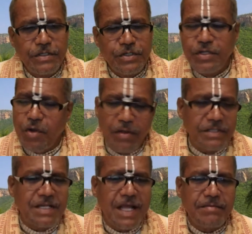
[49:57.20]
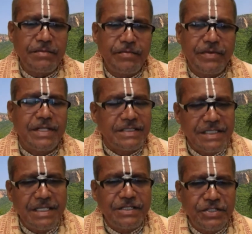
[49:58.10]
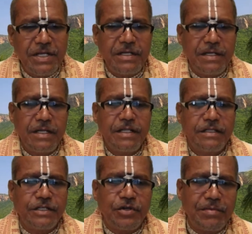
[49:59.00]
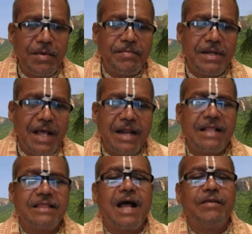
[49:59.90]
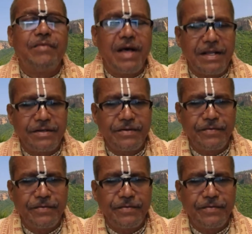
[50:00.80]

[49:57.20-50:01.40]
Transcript: So that all the time, when they see the chin, they should remember Anantalvar.